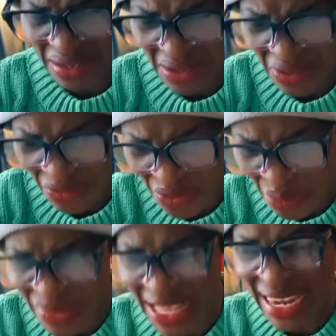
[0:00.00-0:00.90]

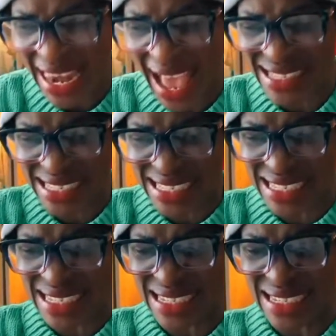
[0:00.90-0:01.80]
from the
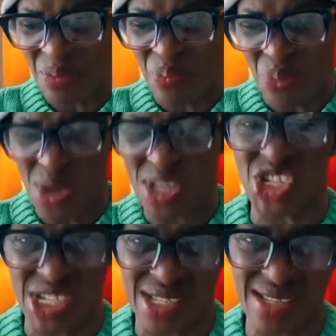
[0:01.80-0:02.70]
last
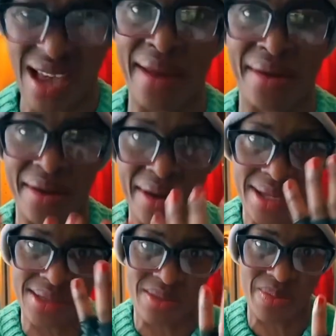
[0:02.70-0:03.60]
bullshit and
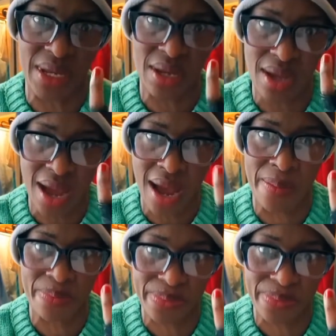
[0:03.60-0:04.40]
raised me up.